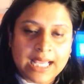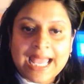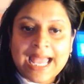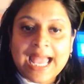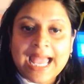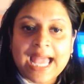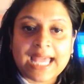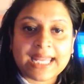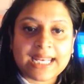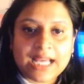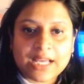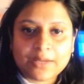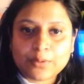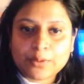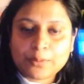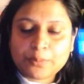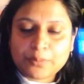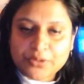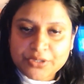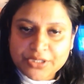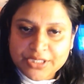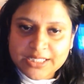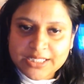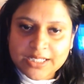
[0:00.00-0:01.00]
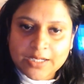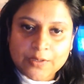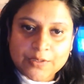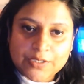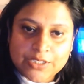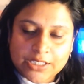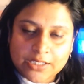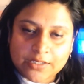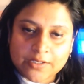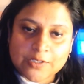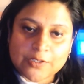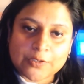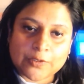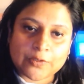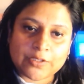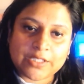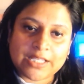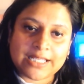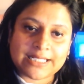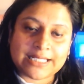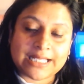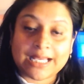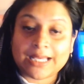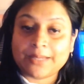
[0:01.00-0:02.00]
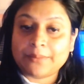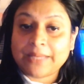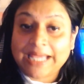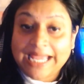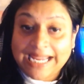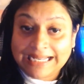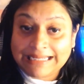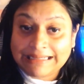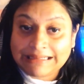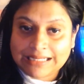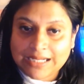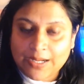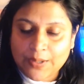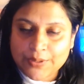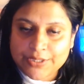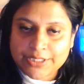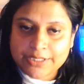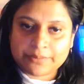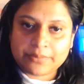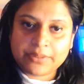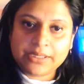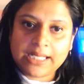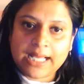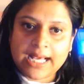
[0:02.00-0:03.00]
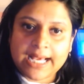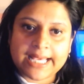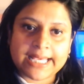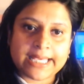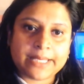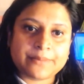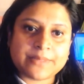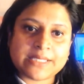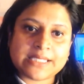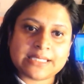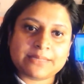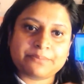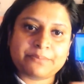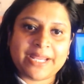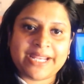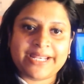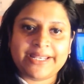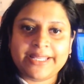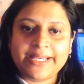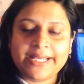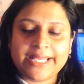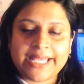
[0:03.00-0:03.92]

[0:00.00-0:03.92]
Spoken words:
And I will put it out here so that I am held accountable. I am spending